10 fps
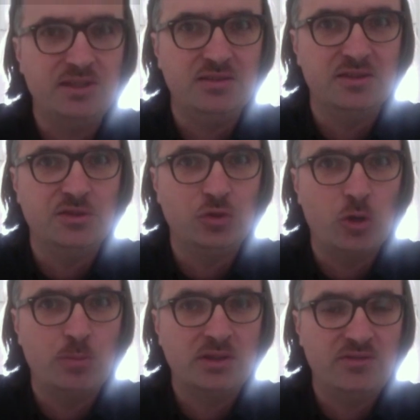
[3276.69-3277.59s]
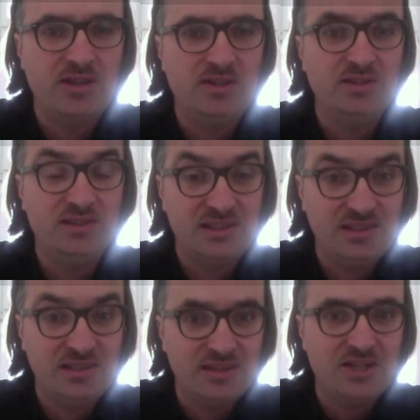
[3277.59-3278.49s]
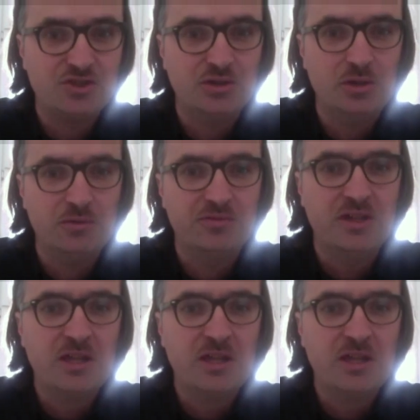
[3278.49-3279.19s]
in the normativization of